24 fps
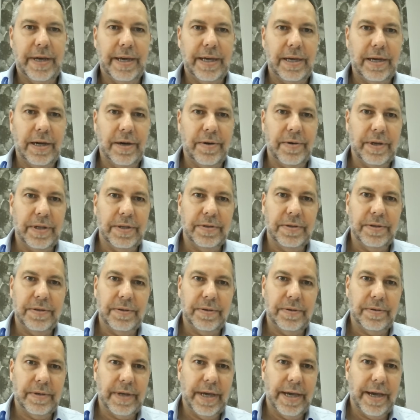They
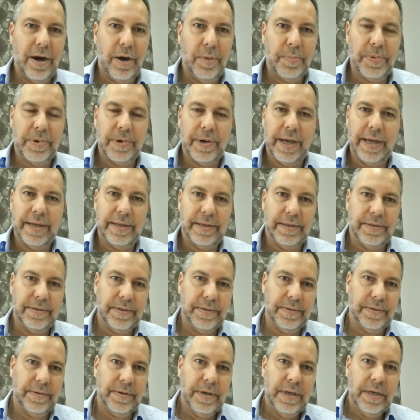operate
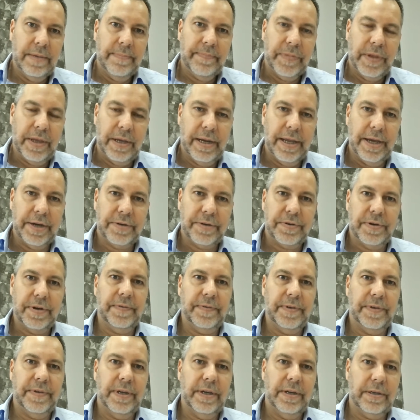into
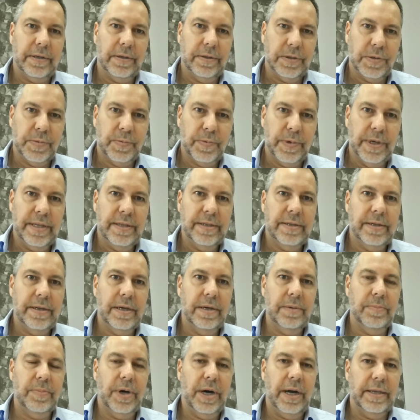electric vehicles, wind
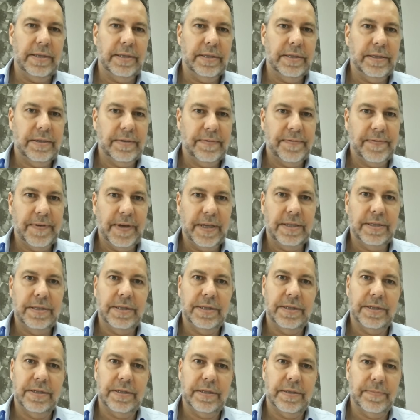turbines, defense
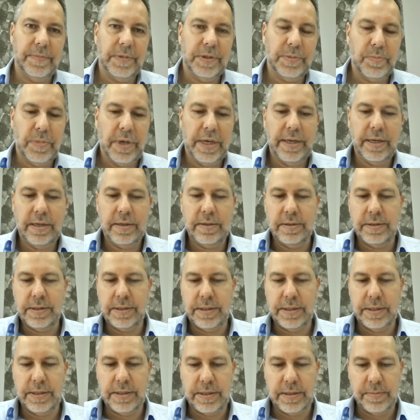systems, medical
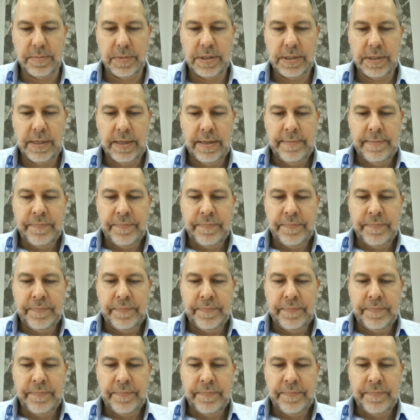systems.